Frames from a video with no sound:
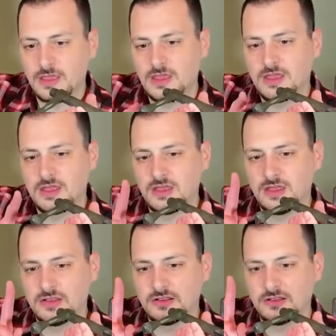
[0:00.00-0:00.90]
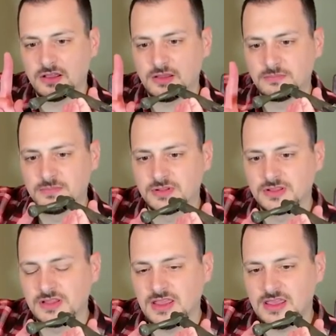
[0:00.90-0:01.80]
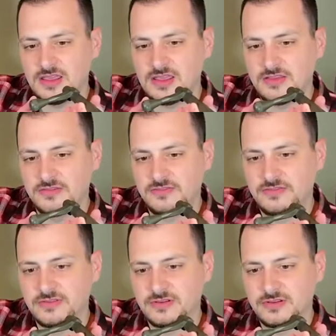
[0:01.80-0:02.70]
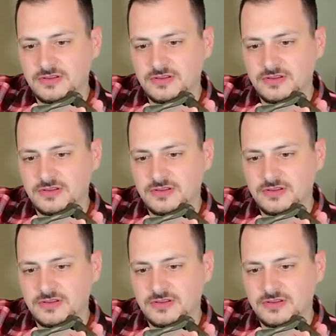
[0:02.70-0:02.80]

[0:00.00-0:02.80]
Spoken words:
and I believe